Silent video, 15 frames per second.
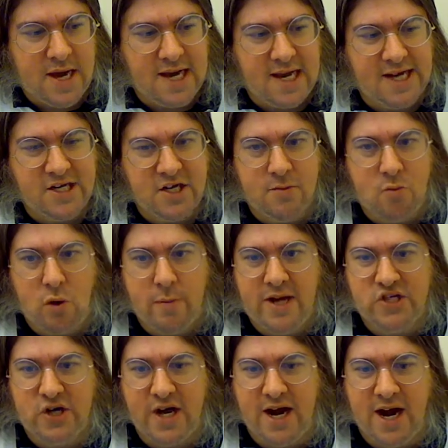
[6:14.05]
I'd like to know more
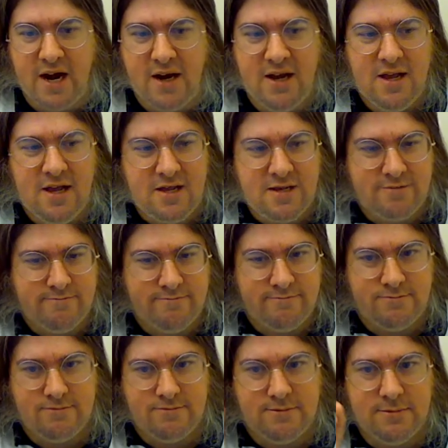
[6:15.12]
about your hair.
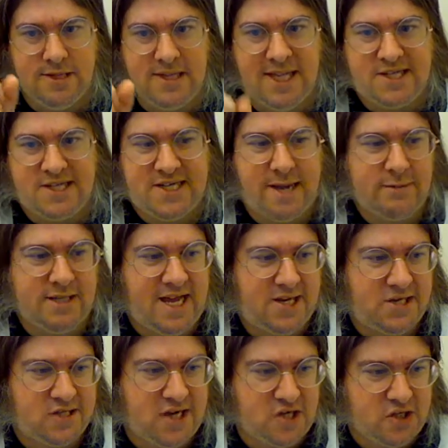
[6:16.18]
Let's table that
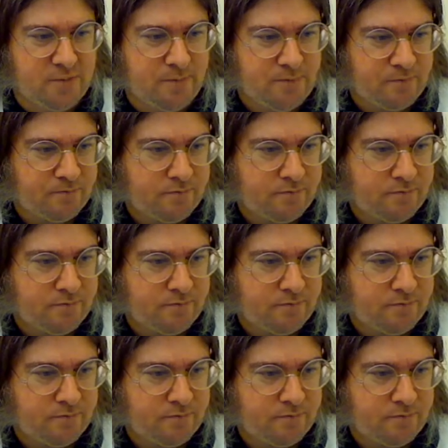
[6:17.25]
discussion.